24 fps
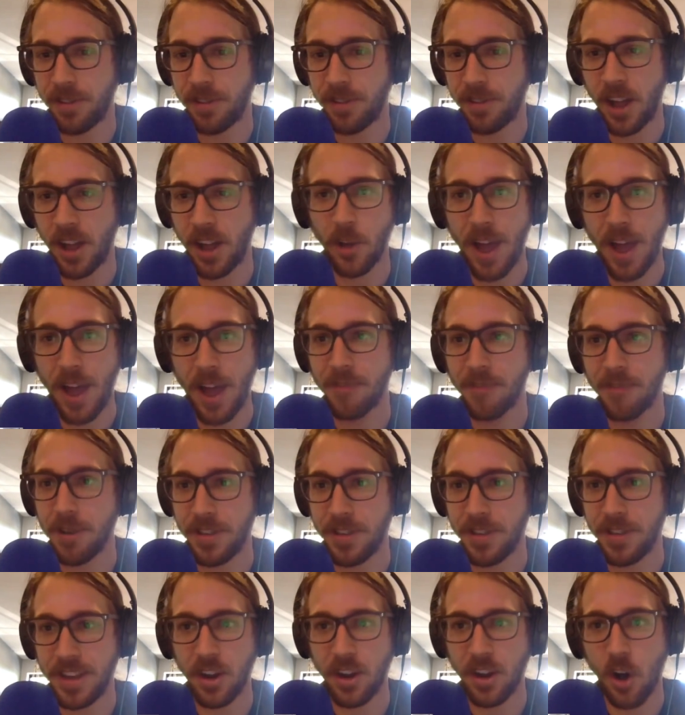follow
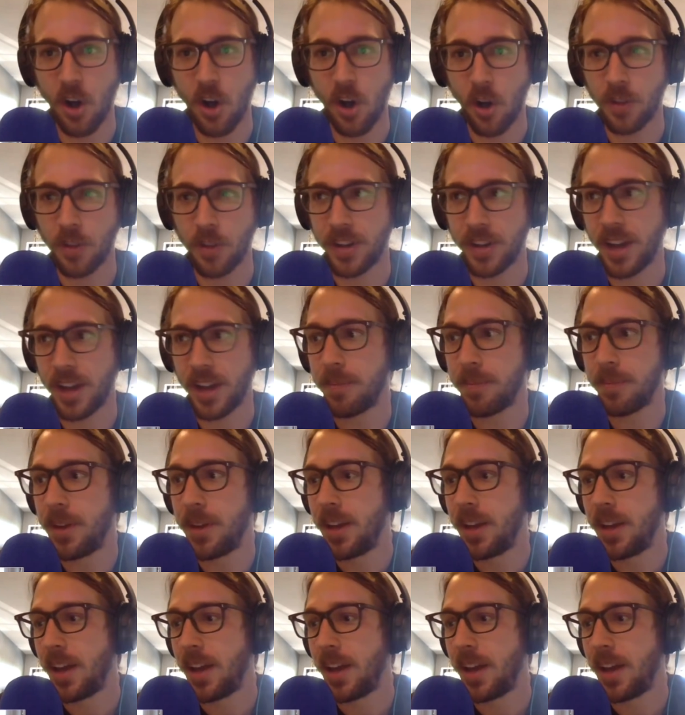everything all the time.